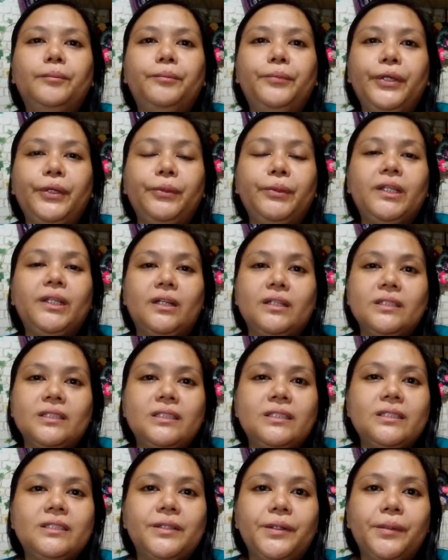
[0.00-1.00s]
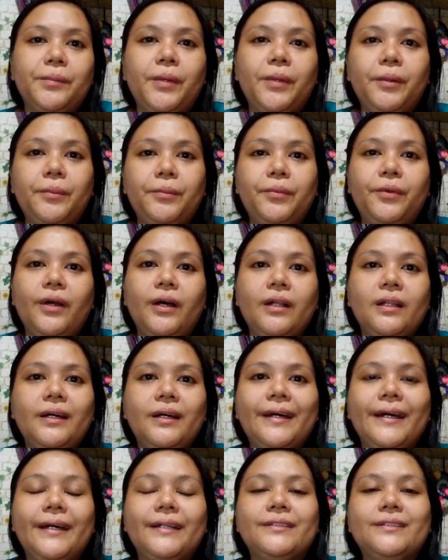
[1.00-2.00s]
bring with us some
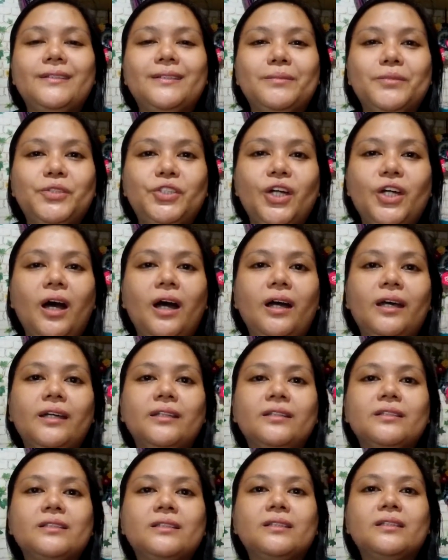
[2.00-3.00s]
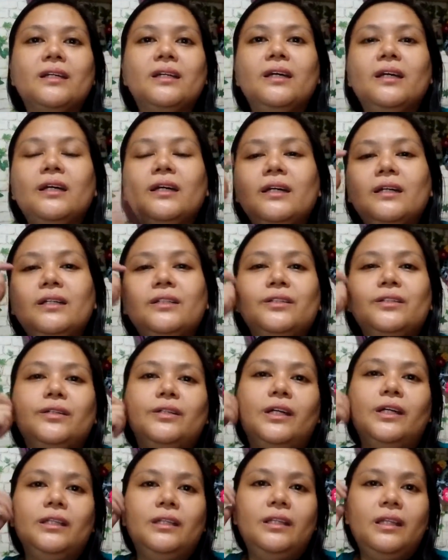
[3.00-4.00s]
umbrella and some jackets
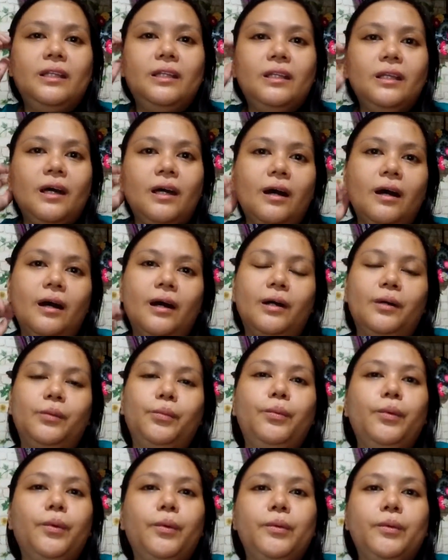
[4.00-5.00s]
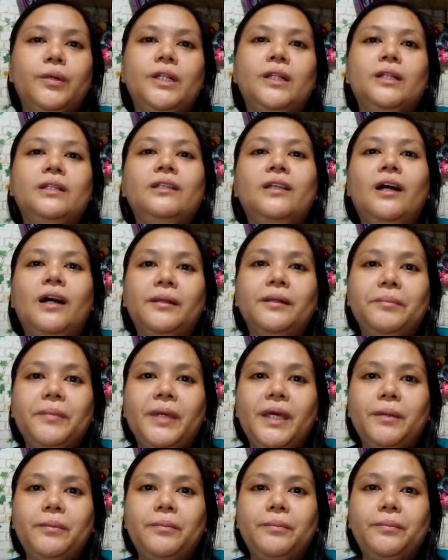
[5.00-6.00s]
so that we will not
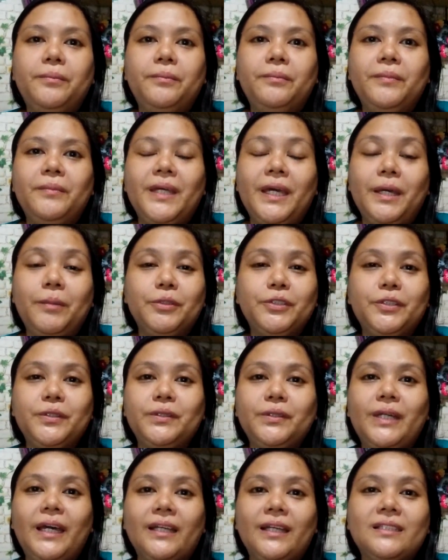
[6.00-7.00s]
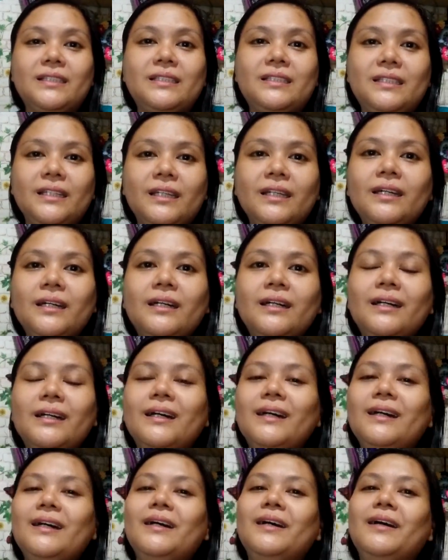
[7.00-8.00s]
be able to get sick
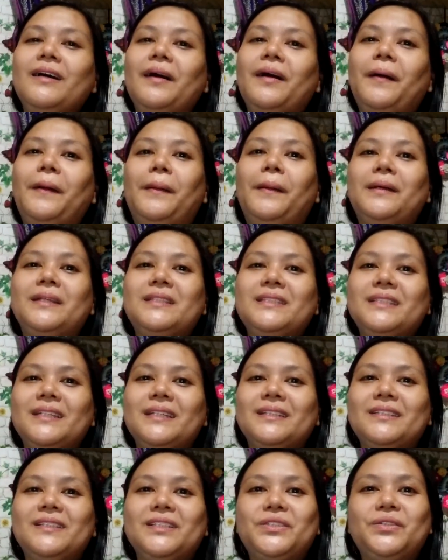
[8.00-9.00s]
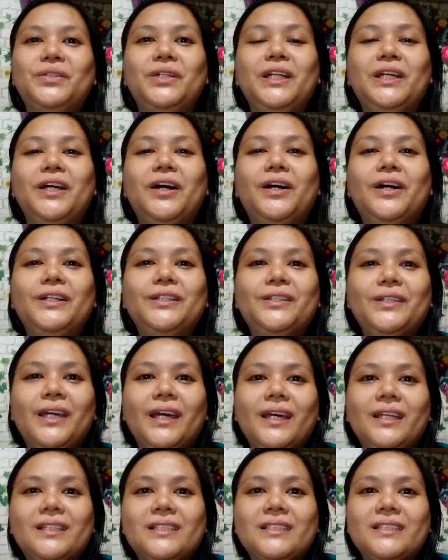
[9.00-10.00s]
since it's really hard to
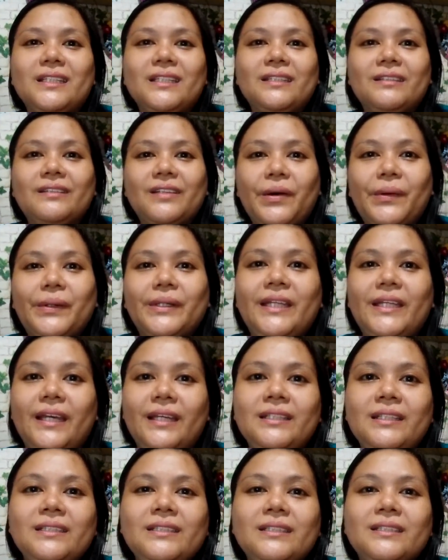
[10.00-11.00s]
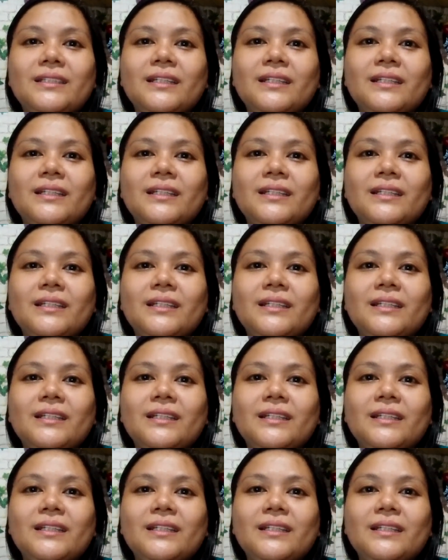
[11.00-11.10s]
get sick nowadays.